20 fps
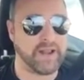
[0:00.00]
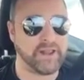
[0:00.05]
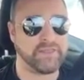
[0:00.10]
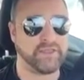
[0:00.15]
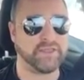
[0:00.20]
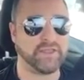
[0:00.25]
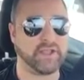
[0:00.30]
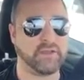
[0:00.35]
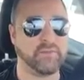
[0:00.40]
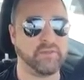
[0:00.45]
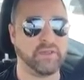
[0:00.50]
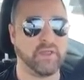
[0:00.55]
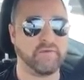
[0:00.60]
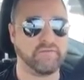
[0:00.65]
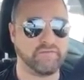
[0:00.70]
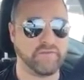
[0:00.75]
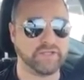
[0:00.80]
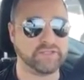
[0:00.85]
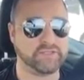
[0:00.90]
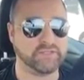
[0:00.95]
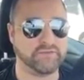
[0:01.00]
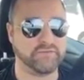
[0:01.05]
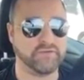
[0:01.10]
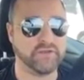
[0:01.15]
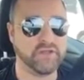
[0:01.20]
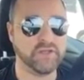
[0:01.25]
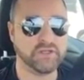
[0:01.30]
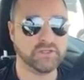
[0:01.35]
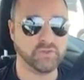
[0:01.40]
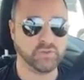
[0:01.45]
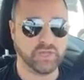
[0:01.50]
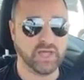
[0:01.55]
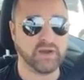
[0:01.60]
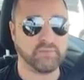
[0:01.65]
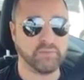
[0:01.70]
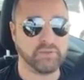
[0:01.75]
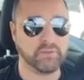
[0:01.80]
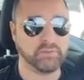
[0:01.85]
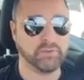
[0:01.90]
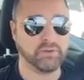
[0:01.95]
You want to be a proud husband, proud wife?
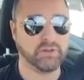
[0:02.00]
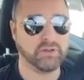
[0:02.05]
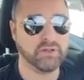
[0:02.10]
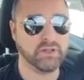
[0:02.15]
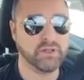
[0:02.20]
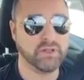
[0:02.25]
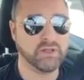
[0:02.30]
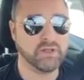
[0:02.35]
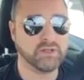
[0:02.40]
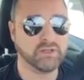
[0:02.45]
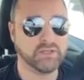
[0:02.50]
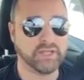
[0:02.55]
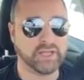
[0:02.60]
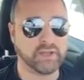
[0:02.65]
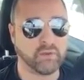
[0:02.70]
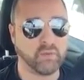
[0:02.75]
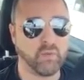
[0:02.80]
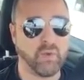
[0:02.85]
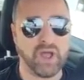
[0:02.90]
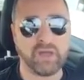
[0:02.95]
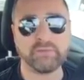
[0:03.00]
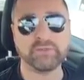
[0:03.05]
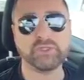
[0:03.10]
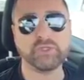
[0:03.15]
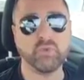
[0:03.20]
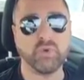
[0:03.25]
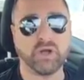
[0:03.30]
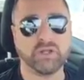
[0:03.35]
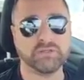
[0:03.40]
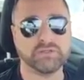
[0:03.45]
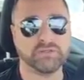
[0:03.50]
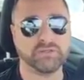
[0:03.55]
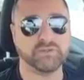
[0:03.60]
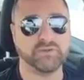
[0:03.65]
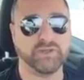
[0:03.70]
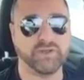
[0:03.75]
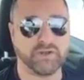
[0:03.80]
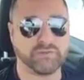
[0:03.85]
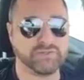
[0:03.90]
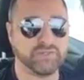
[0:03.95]
Fine. I don't know. I just feel like you're wasting really prime
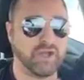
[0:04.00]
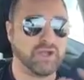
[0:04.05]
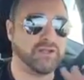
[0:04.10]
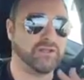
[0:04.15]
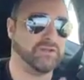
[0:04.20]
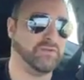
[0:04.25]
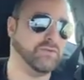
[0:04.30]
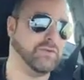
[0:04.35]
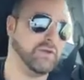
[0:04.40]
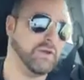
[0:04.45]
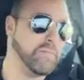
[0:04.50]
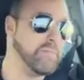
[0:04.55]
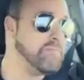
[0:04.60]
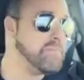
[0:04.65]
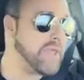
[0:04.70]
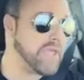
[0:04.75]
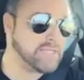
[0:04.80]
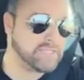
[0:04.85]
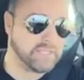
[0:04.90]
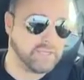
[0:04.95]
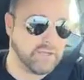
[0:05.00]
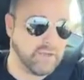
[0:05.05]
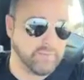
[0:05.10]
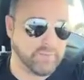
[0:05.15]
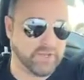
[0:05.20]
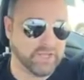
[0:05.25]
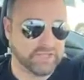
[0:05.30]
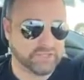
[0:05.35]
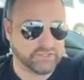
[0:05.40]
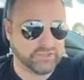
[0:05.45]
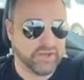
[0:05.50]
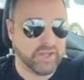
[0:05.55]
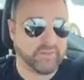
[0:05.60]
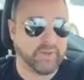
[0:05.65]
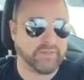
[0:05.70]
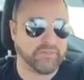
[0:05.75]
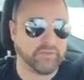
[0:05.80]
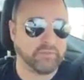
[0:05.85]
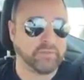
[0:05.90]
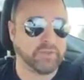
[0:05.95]
real estate because your Twitter bio is 140 characters or
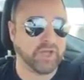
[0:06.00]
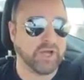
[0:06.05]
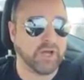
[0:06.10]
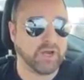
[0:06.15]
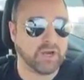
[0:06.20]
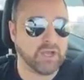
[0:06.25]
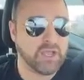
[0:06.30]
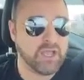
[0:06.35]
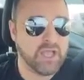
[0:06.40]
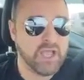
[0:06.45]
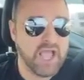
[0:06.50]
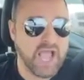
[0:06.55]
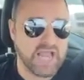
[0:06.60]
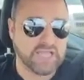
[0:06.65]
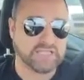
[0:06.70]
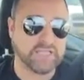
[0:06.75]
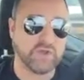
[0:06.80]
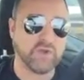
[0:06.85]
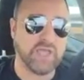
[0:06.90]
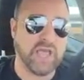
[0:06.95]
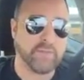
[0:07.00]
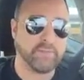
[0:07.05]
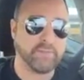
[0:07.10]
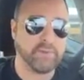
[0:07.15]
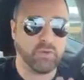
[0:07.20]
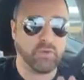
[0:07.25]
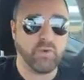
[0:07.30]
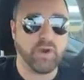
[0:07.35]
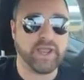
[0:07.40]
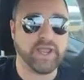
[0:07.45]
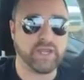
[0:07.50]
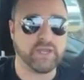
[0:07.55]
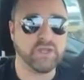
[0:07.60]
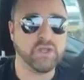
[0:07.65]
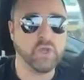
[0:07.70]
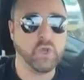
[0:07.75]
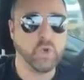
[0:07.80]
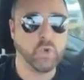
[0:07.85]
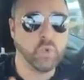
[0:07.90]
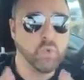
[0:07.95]
160 characters. I'm not sure. I think it's
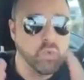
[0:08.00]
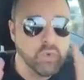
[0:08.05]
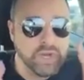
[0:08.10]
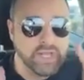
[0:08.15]
160.